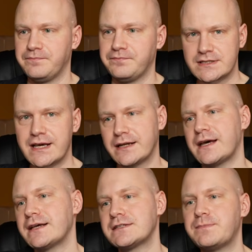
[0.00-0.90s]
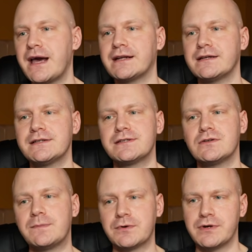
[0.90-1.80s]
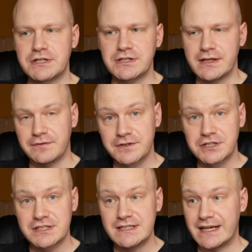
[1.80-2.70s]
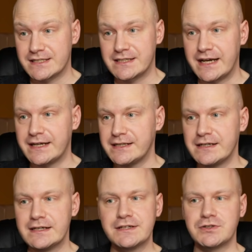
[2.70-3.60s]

The second aspect is operational efficiency at scale.